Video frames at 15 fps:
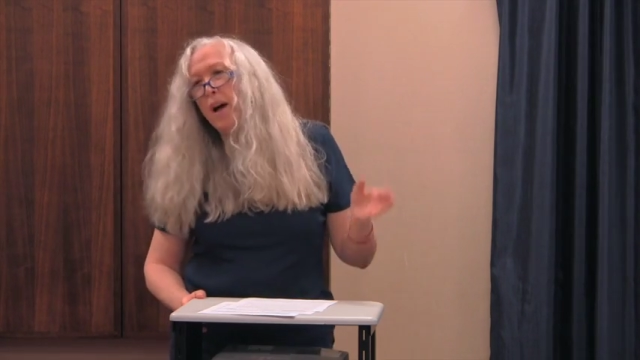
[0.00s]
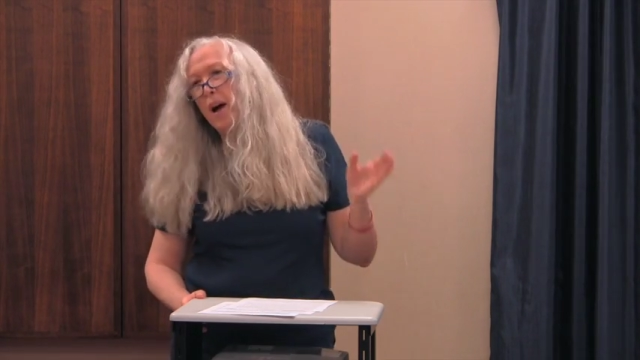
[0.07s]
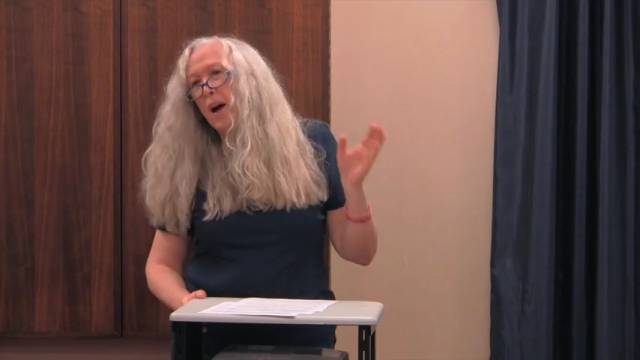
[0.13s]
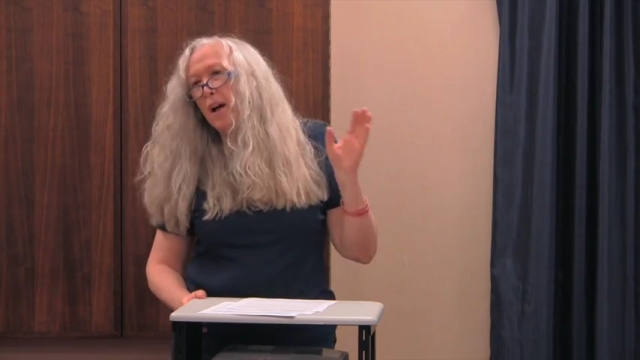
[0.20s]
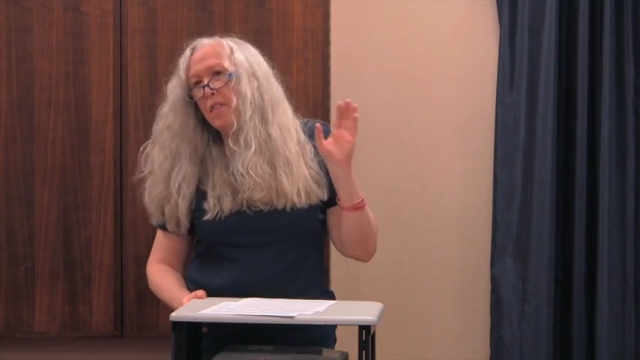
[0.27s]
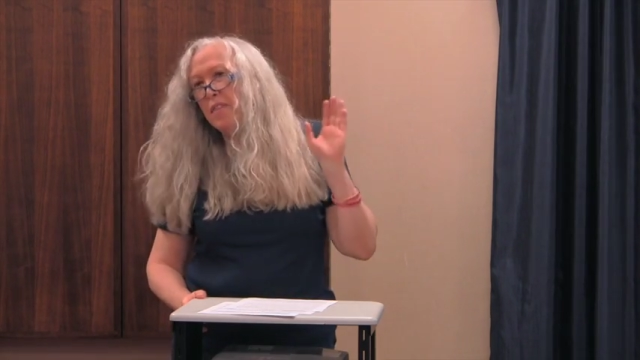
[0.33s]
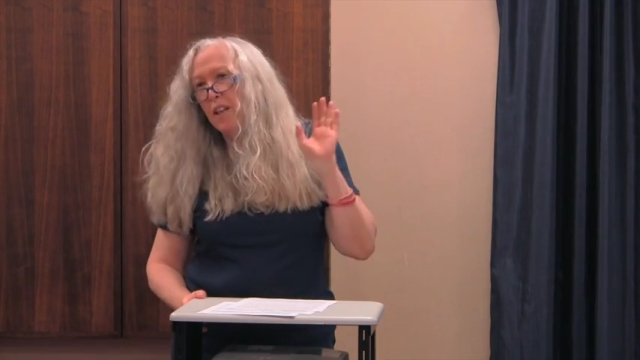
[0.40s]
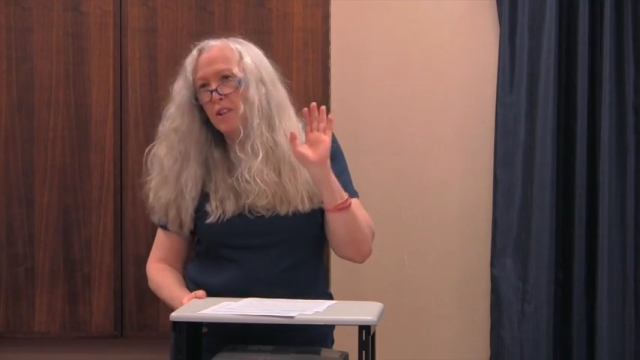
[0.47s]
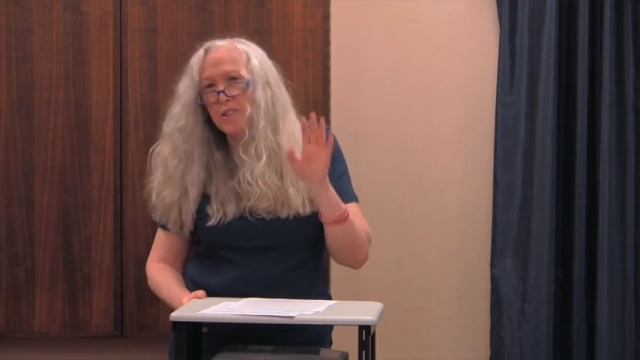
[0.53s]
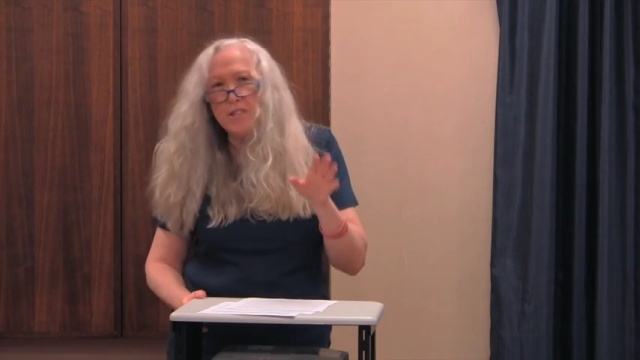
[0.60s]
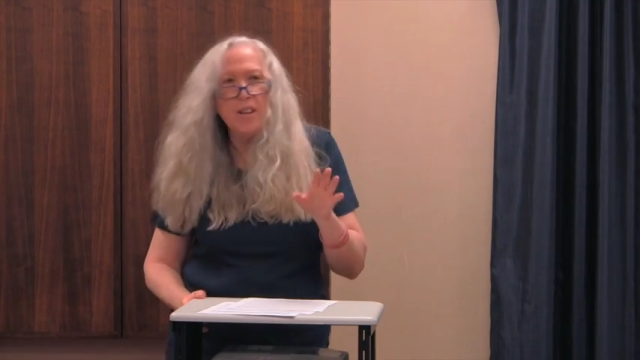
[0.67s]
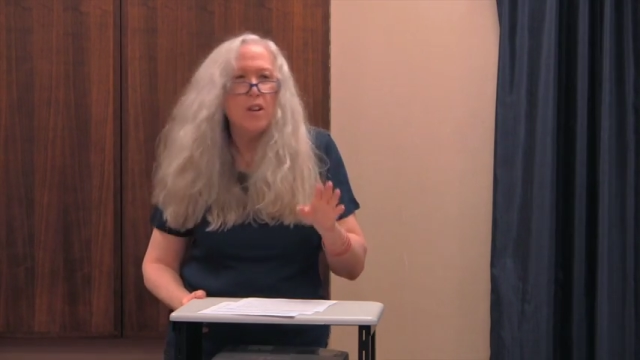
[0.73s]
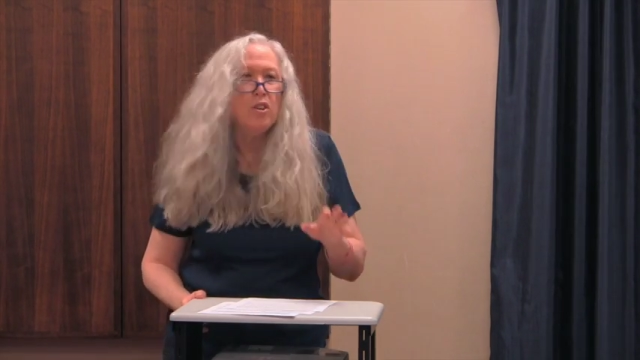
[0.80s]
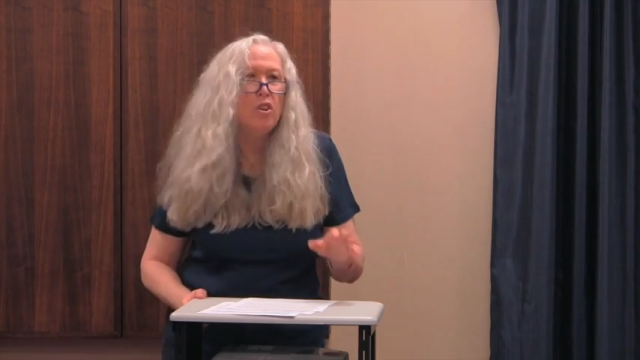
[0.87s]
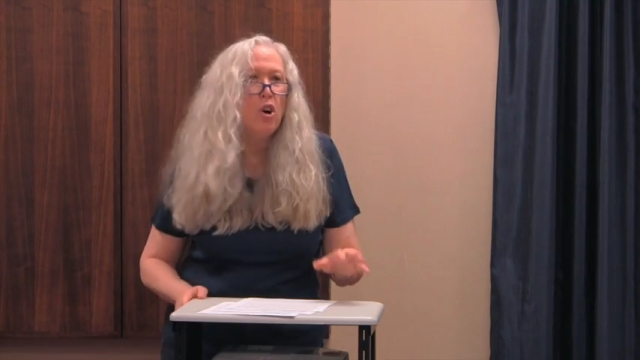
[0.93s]
They'll
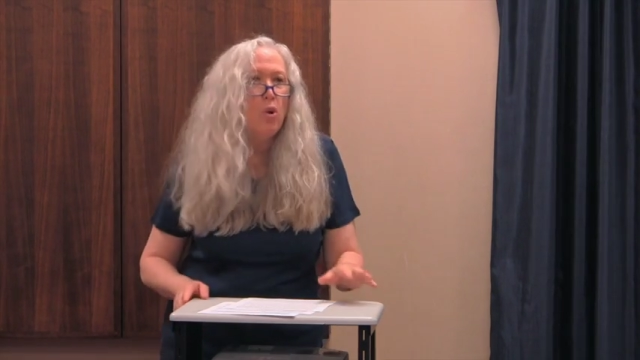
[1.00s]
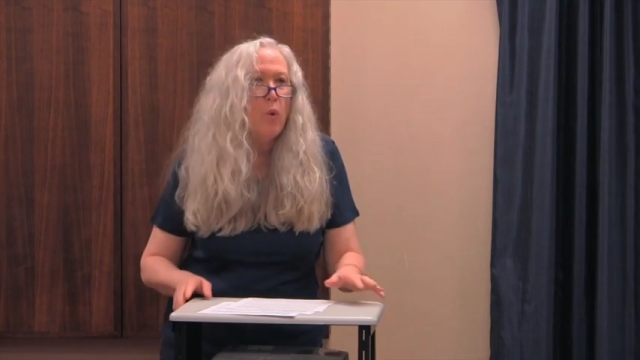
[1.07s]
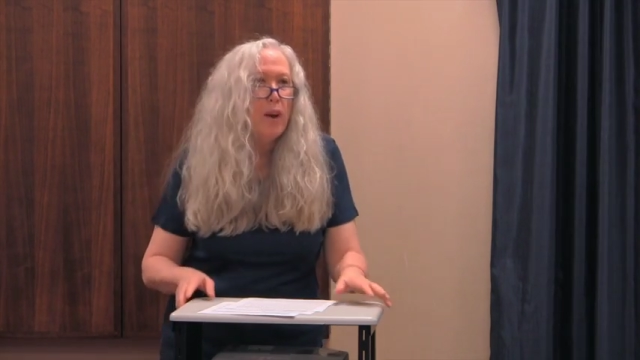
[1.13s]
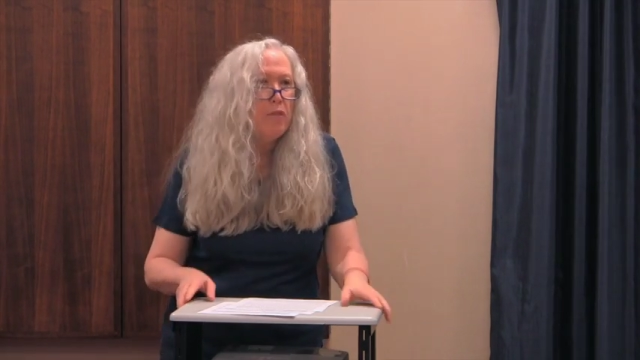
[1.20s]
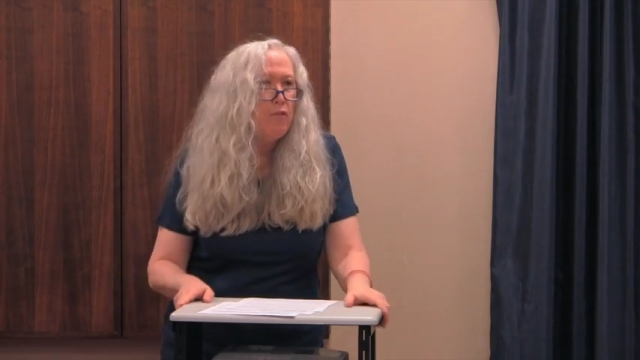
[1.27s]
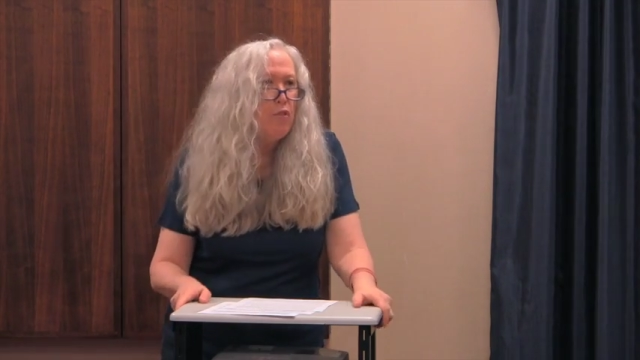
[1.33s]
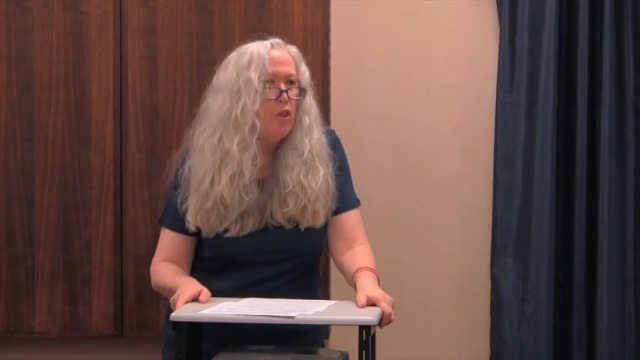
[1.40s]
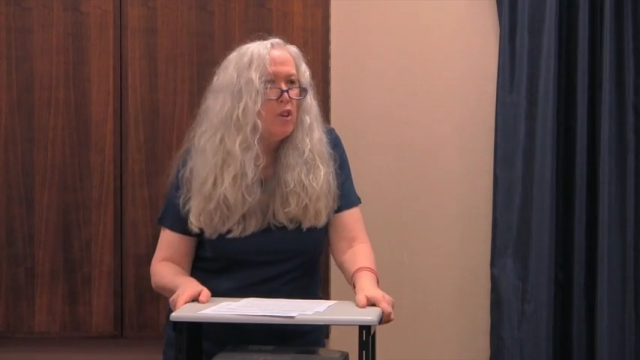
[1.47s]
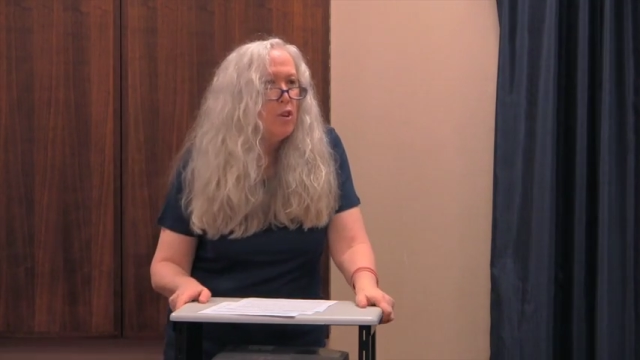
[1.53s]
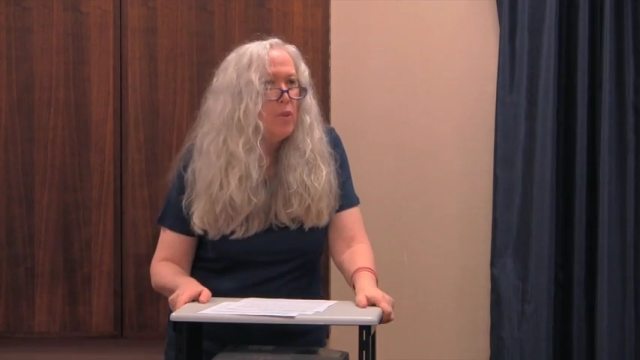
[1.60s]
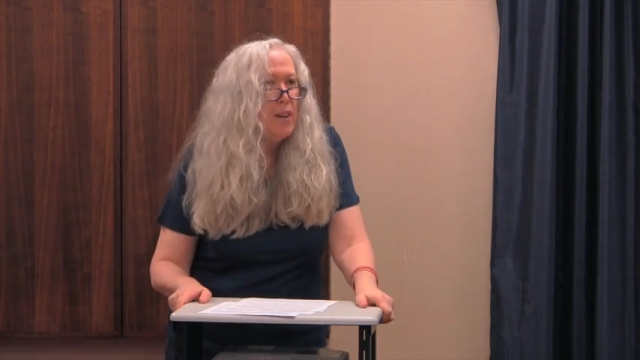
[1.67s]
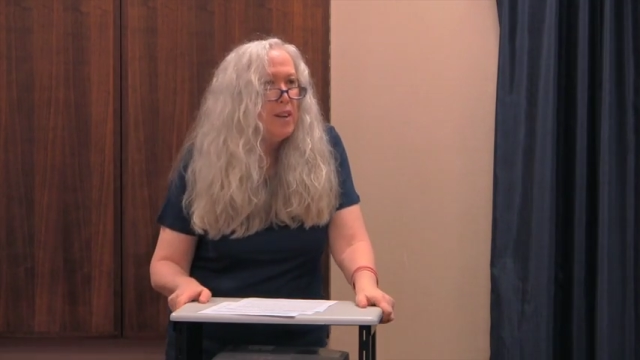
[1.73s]
set a goal weight for you,